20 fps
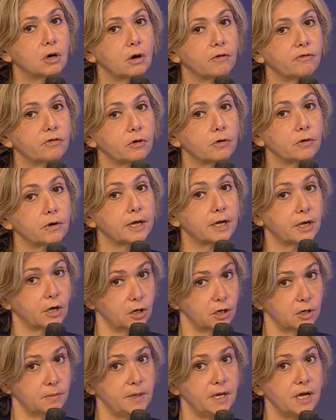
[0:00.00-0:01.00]
of our
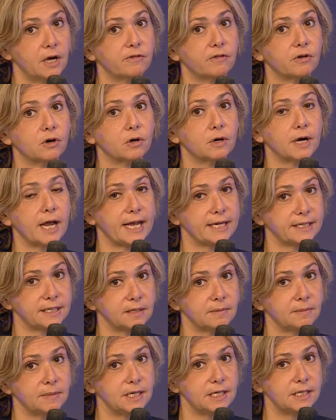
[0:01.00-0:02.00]
economy, of our
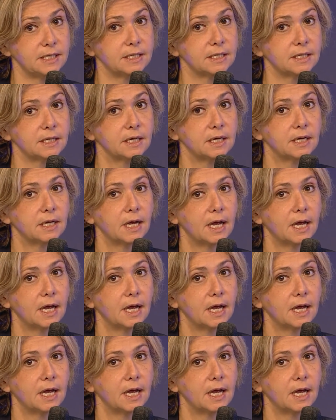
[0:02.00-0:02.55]
SMEs.